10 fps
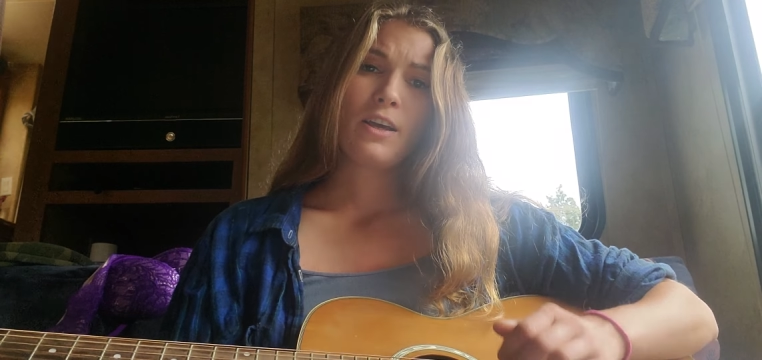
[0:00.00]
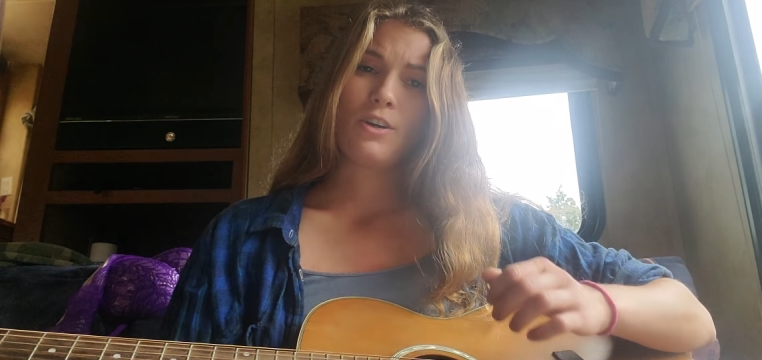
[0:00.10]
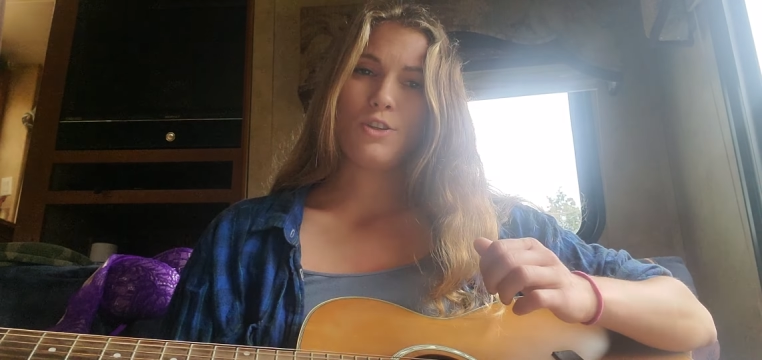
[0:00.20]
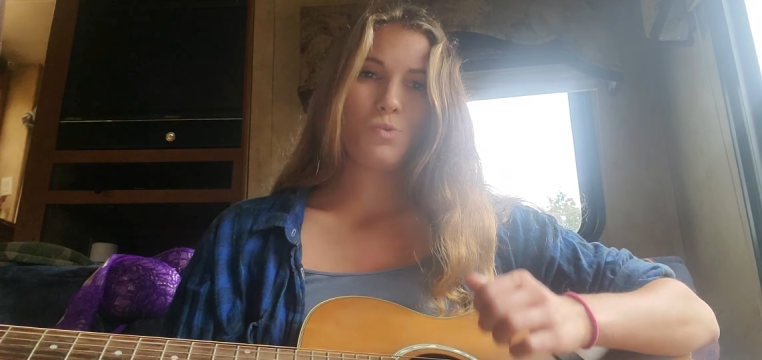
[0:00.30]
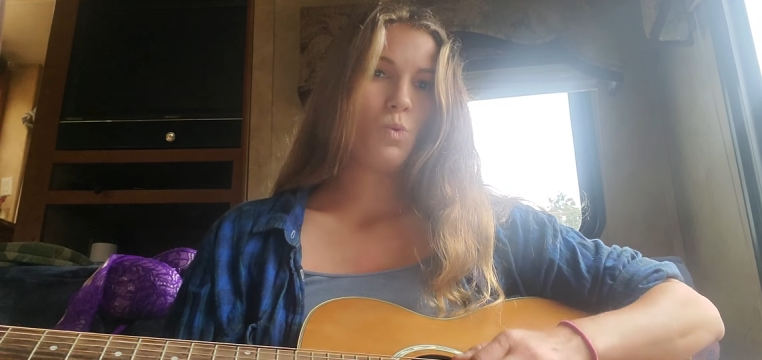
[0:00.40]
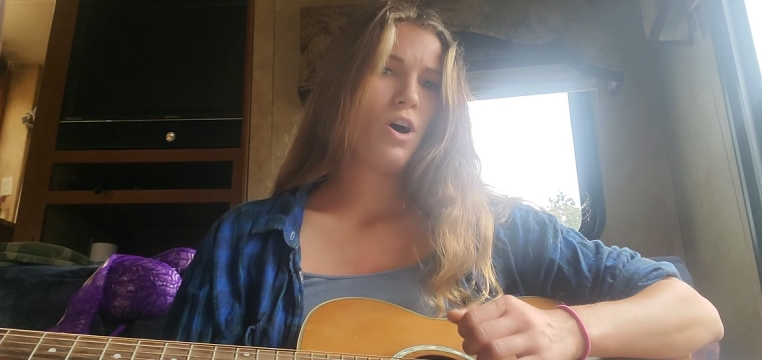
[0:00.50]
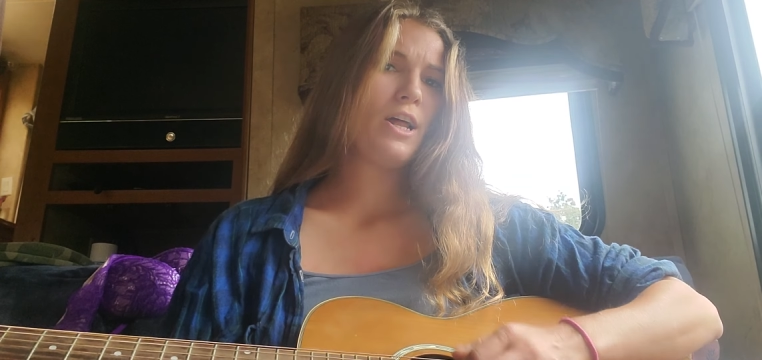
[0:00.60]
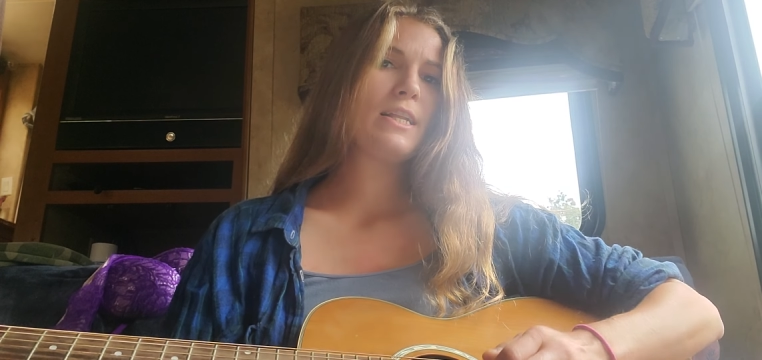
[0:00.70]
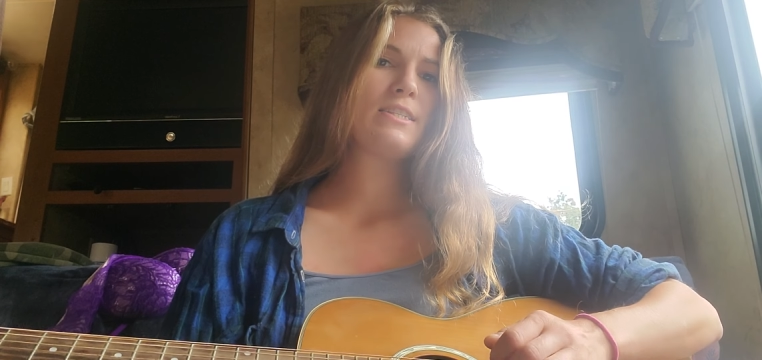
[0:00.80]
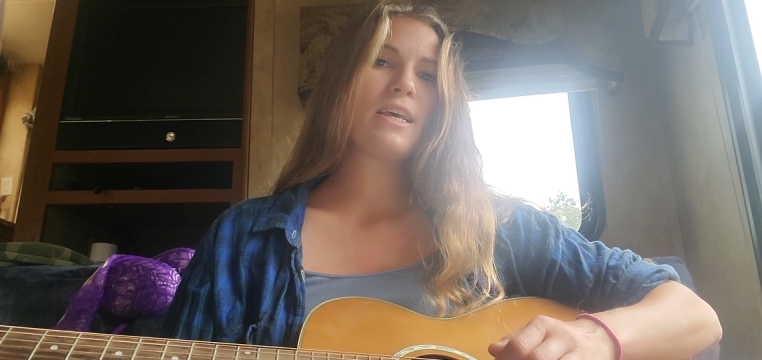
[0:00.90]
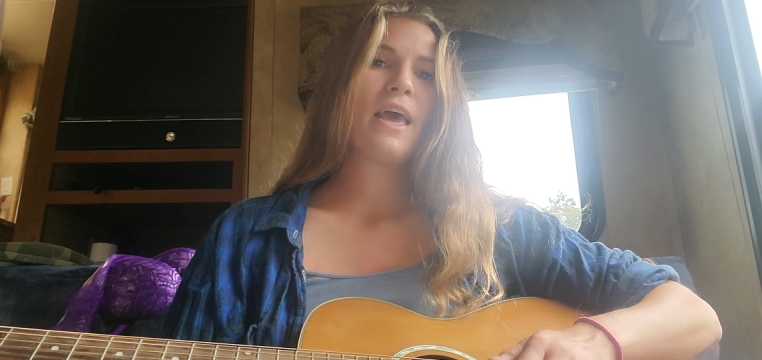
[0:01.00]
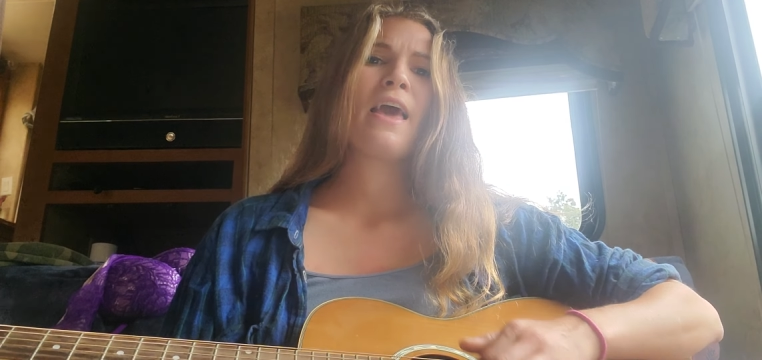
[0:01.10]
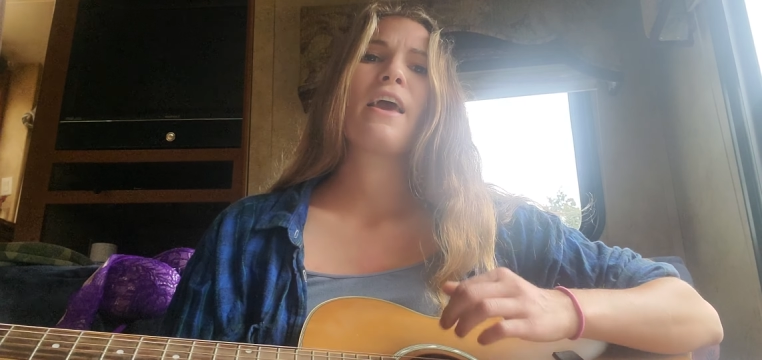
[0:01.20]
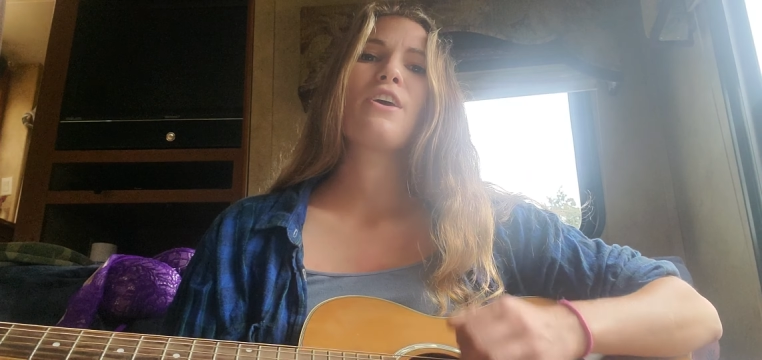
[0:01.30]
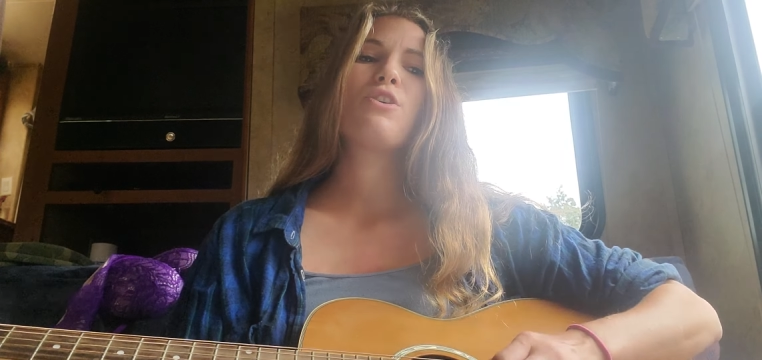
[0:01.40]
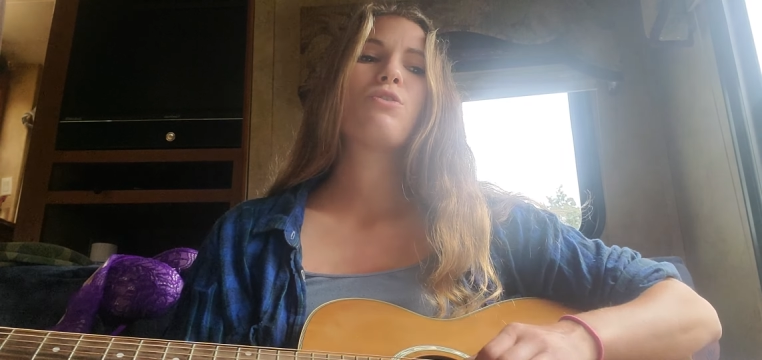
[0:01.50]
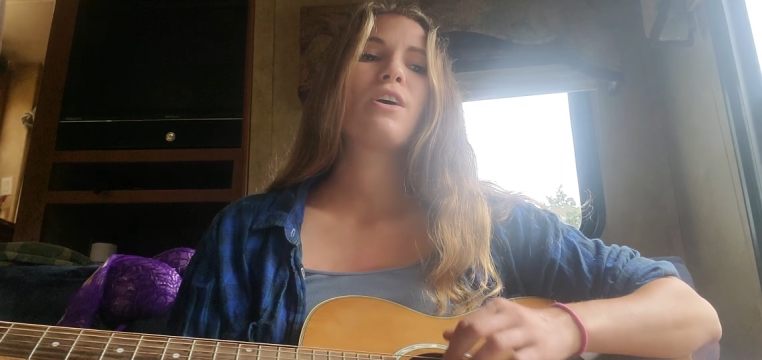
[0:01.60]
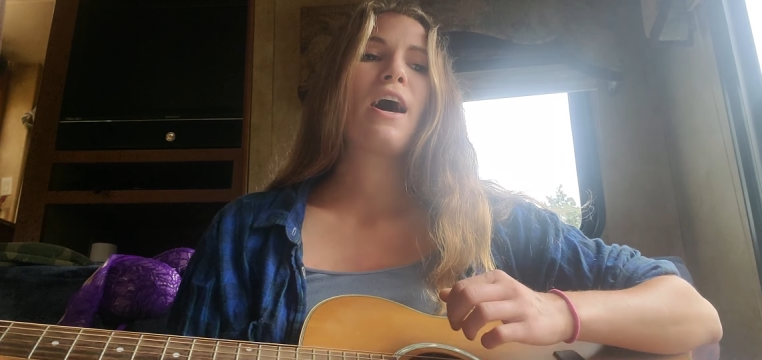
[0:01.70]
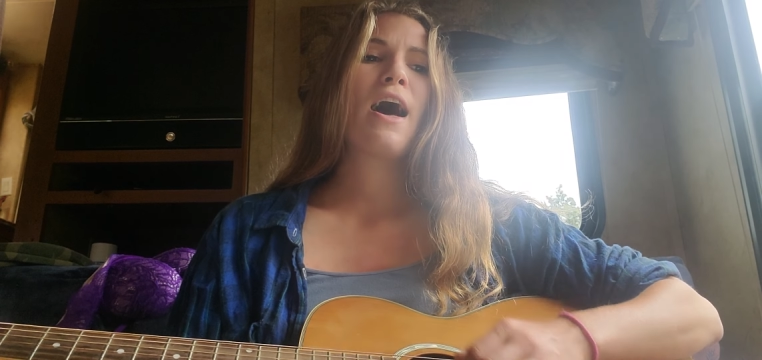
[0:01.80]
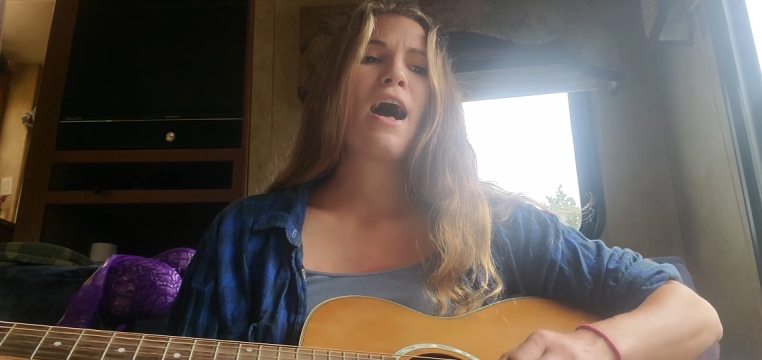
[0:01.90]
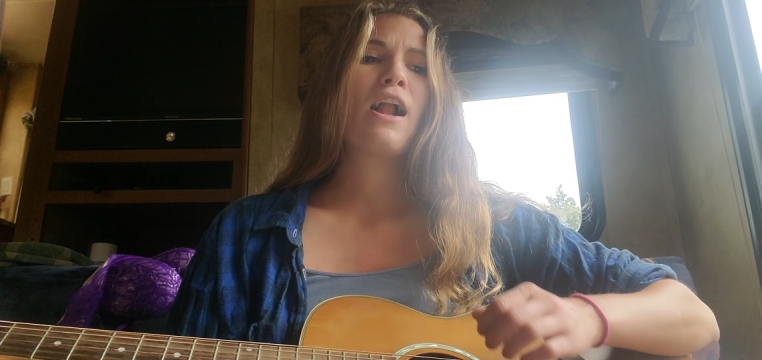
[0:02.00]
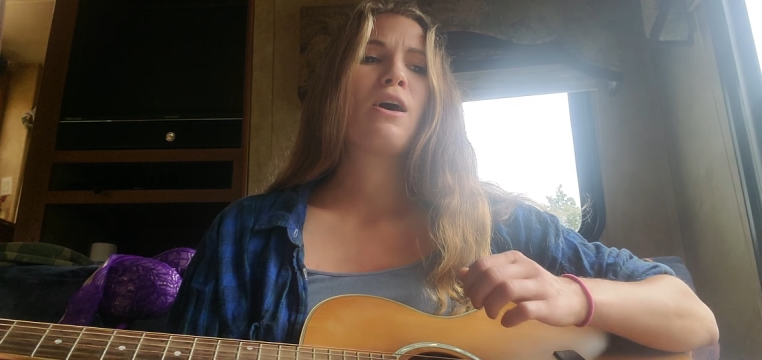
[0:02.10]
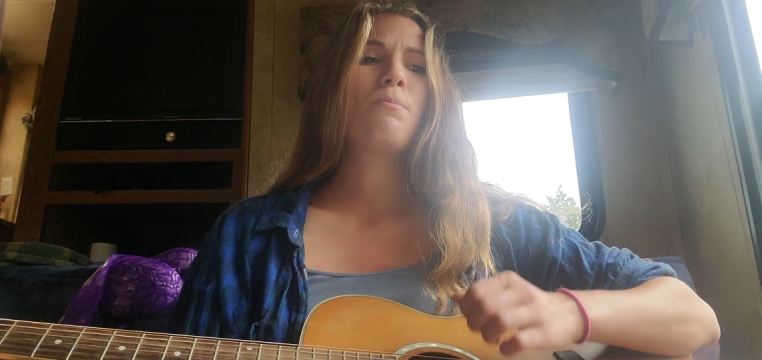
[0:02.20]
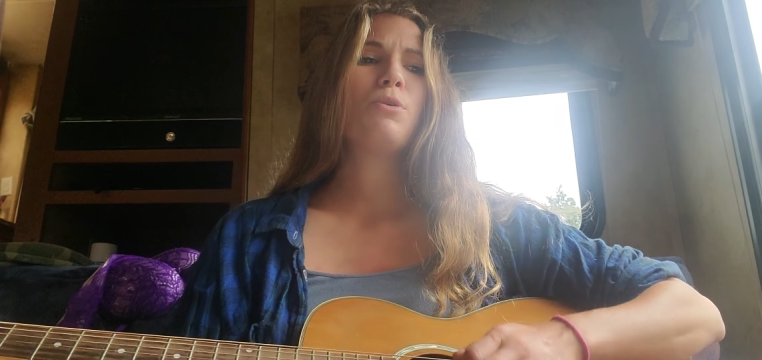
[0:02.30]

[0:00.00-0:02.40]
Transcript: Cause one day you gotta